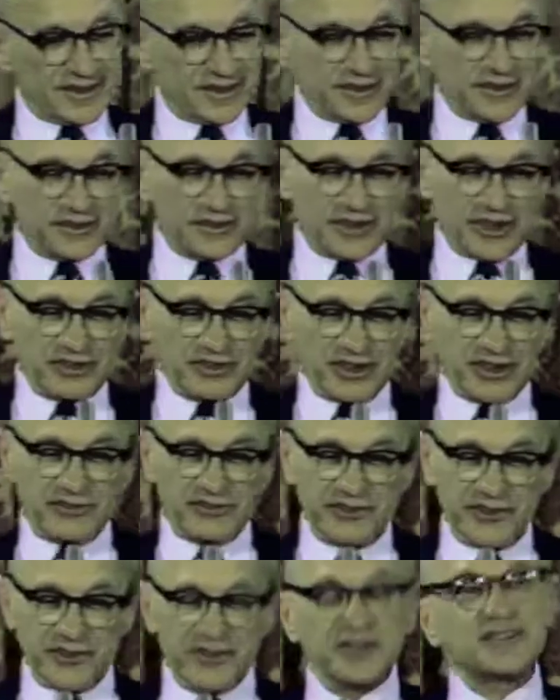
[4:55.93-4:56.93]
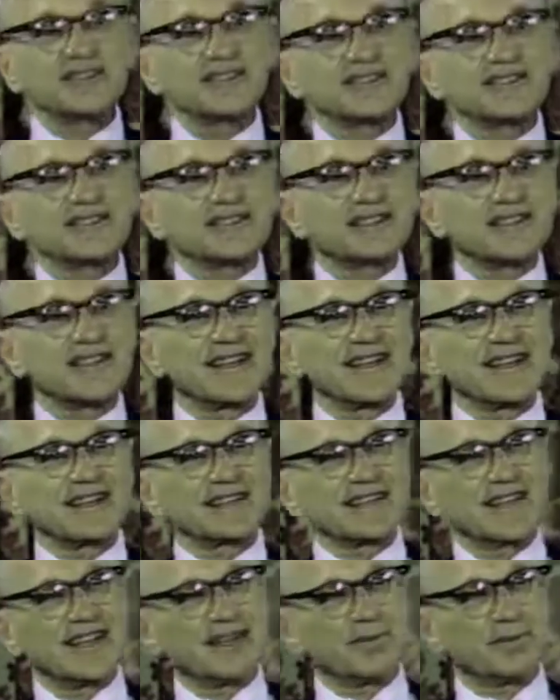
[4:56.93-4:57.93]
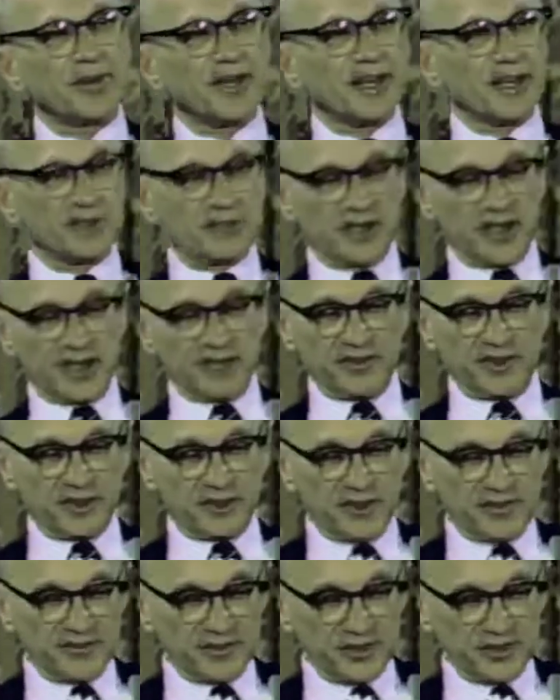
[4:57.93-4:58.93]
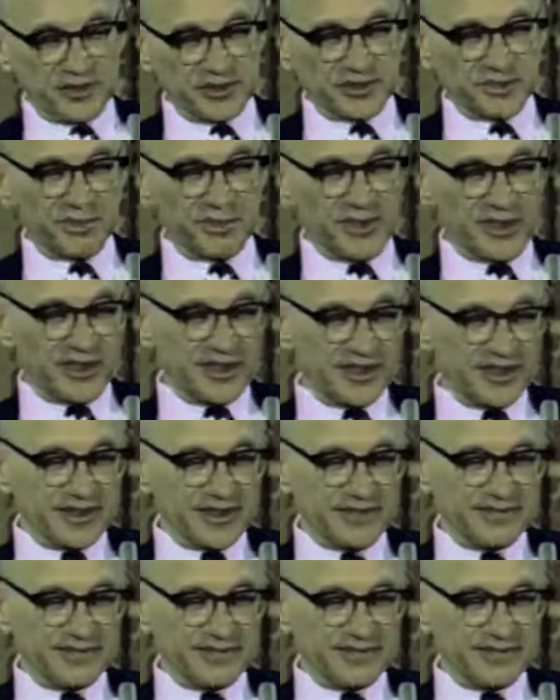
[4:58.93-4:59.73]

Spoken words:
So the first example I would give you of Newspeak